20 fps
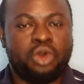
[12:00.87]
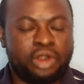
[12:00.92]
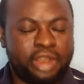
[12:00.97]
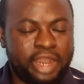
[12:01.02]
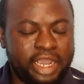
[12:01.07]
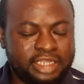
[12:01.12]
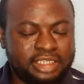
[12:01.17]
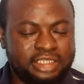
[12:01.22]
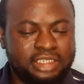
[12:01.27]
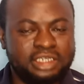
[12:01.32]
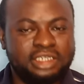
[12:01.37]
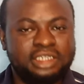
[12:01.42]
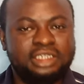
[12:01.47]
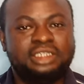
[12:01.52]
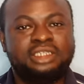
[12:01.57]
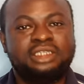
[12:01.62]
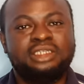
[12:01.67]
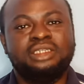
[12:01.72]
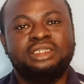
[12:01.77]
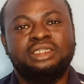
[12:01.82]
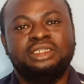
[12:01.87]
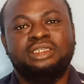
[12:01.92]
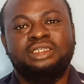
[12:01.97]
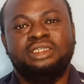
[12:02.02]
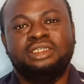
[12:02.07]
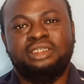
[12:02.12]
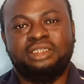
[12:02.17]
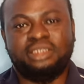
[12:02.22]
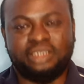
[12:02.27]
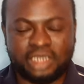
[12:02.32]
Correct it,
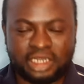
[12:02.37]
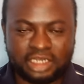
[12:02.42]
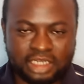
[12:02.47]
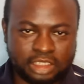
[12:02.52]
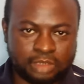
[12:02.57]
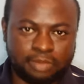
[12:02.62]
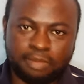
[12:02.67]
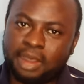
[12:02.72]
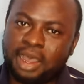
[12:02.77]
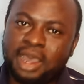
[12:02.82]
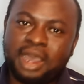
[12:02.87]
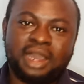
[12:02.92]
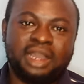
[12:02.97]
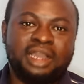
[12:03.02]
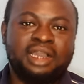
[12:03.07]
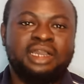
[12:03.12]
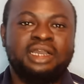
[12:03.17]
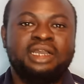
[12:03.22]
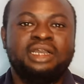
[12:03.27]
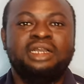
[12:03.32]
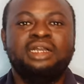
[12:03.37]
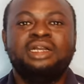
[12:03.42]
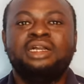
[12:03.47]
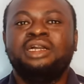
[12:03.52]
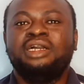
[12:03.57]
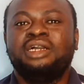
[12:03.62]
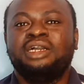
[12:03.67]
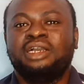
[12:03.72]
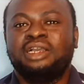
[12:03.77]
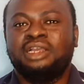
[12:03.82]
send it back,
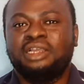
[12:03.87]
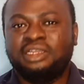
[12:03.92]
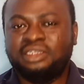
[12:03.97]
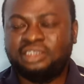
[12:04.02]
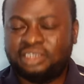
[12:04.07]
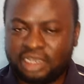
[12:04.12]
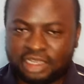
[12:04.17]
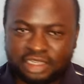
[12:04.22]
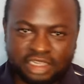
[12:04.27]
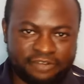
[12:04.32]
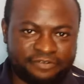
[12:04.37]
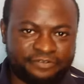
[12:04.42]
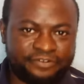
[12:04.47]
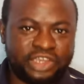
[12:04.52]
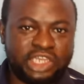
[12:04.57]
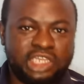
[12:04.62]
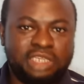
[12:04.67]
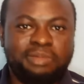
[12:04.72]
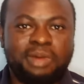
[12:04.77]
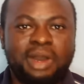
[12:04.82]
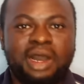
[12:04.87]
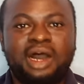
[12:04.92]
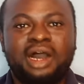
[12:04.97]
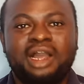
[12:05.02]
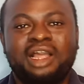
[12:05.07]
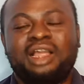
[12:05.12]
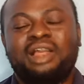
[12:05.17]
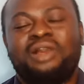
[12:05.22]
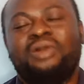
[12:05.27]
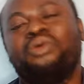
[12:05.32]
take the
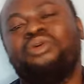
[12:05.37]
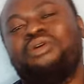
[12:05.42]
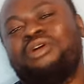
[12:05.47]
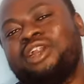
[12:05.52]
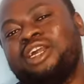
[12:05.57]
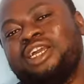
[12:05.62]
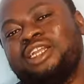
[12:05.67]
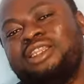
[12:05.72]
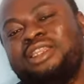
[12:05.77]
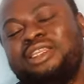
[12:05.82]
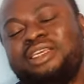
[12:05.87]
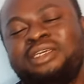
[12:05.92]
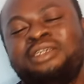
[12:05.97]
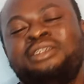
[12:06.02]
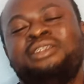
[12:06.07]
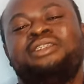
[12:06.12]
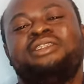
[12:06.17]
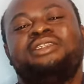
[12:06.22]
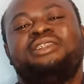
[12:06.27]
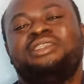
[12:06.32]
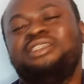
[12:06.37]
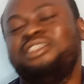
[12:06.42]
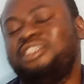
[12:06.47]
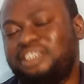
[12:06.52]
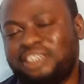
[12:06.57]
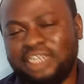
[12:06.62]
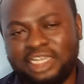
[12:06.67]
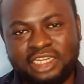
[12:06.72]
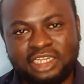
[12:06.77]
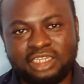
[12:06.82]
feedback, correct it,
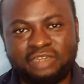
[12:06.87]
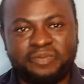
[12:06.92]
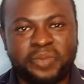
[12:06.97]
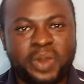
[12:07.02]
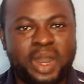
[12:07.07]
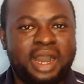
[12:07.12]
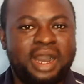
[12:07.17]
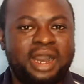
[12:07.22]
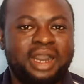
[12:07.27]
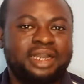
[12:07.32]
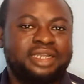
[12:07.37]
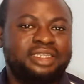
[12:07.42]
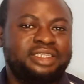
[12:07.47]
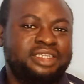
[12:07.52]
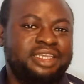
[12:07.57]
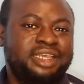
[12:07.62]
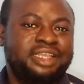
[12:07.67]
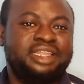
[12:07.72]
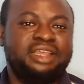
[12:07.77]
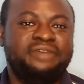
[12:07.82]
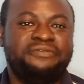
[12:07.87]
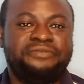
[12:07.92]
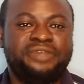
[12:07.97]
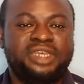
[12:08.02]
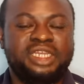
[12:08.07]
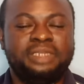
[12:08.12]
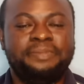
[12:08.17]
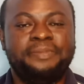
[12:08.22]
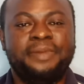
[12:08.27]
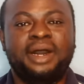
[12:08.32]
send it back, take the
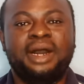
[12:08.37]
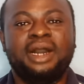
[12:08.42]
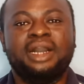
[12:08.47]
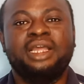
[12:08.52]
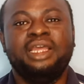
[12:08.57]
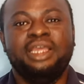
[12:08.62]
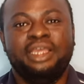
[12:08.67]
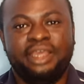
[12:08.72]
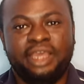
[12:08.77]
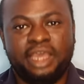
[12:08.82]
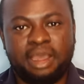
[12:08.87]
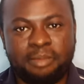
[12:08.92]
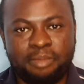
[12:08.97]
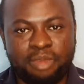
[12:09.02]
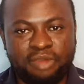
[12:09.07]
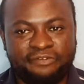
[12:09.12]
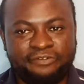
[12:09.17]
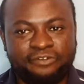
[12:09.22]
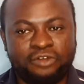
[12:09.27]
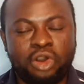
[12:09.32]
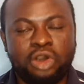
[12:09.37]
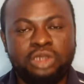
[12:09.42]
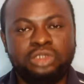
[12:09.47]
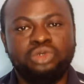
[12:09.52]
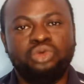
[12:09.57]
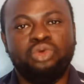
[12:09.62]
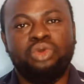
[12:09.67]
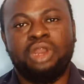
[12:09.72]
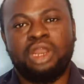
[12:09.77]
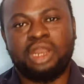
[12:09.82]
feedback, and before
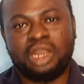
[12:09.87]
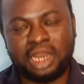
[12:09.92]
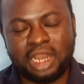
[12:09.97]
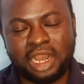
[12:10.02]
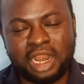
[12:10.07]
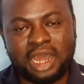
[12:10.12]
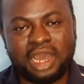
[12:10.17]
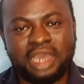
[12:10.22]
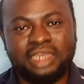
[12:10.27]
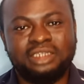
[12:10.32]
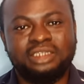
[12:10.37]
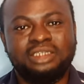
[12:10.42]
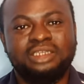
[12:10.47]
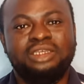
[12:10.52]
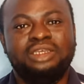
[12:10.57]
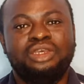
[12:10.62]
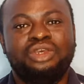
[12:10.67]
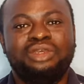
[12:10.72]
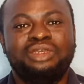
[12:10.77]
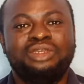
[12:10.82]
you realize,